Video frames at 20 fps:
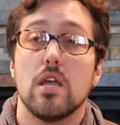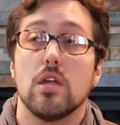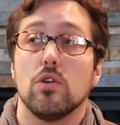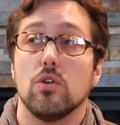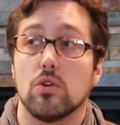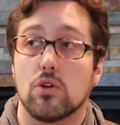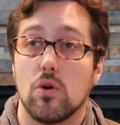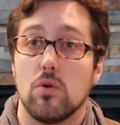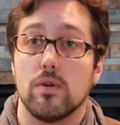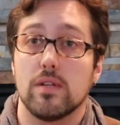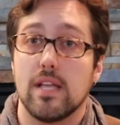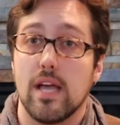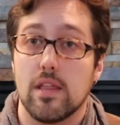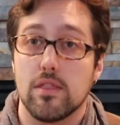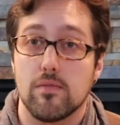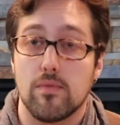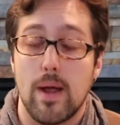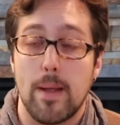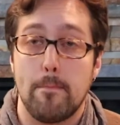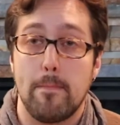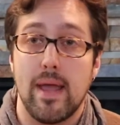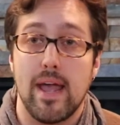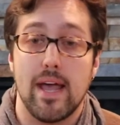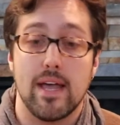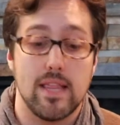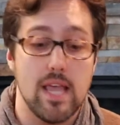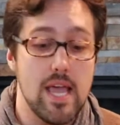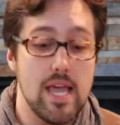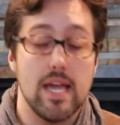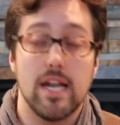You're going down the right
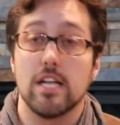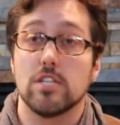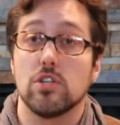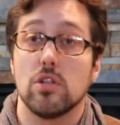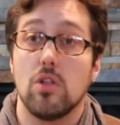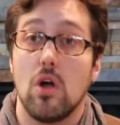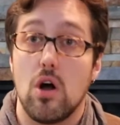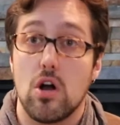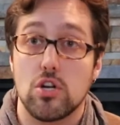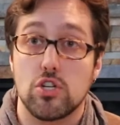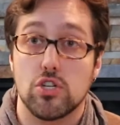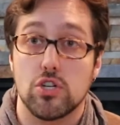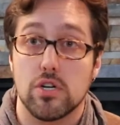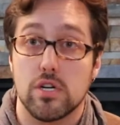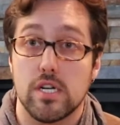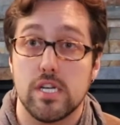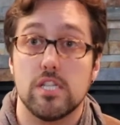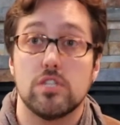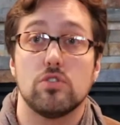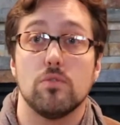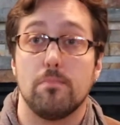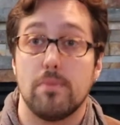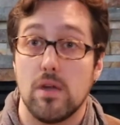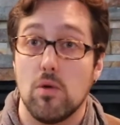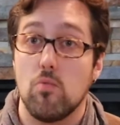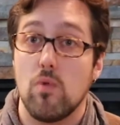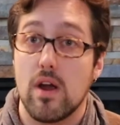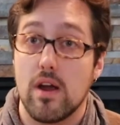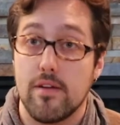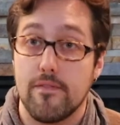path. It is a long journey, so be
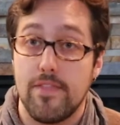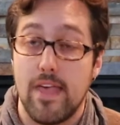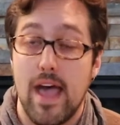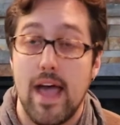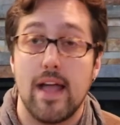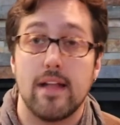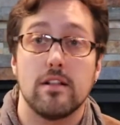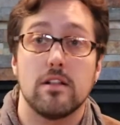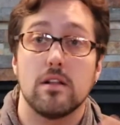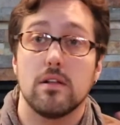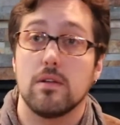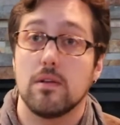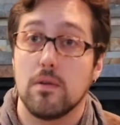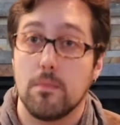aware of that.